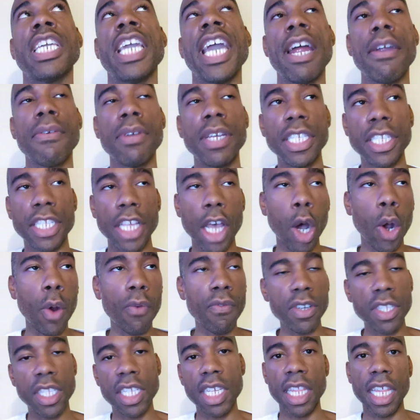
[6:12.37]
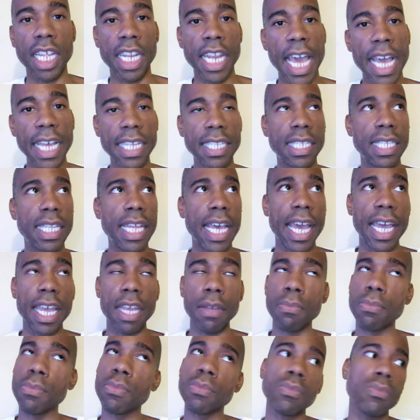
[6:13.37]
carries over to the next
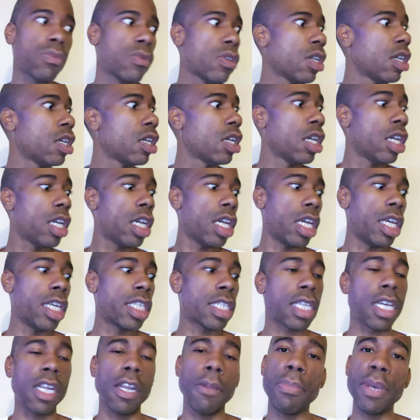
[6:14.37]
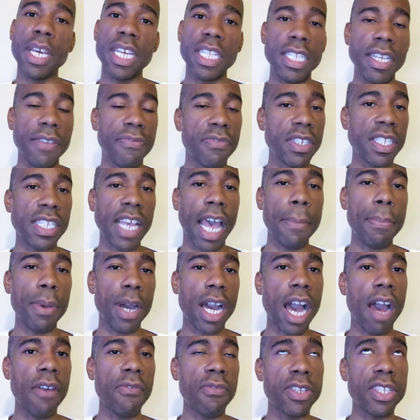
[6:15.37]
day, it's going to be a different
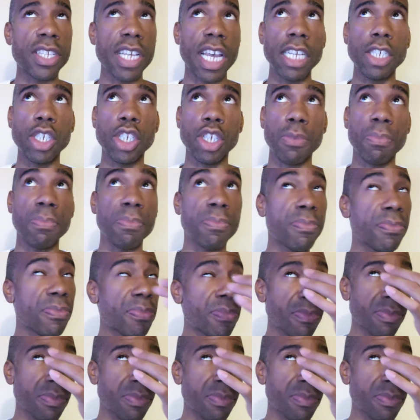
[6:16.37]
type of conversation.